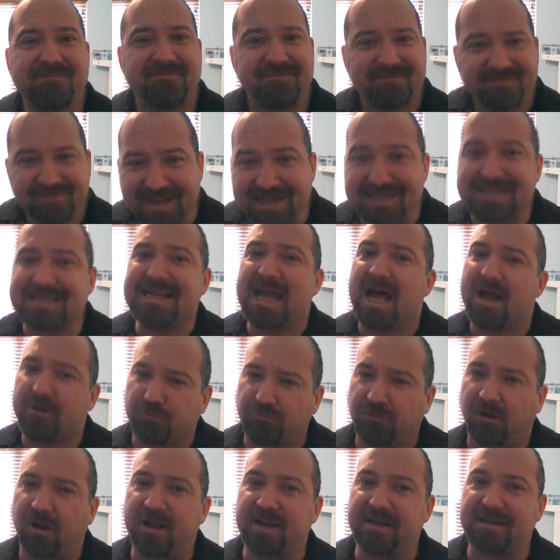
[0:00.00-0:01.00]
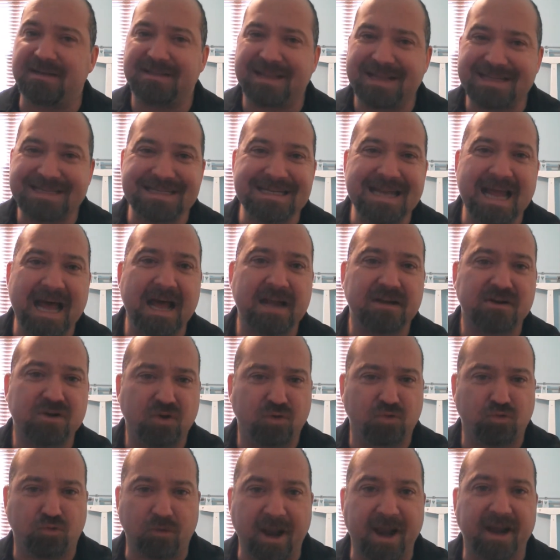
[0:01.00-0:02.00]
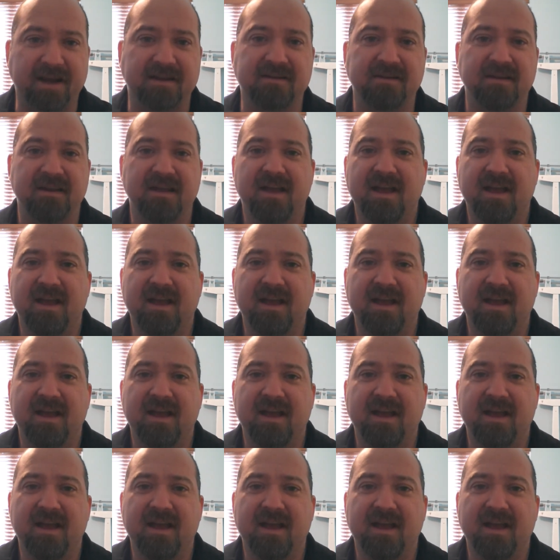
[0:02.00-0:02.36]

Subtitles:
That's not right. That's not correct.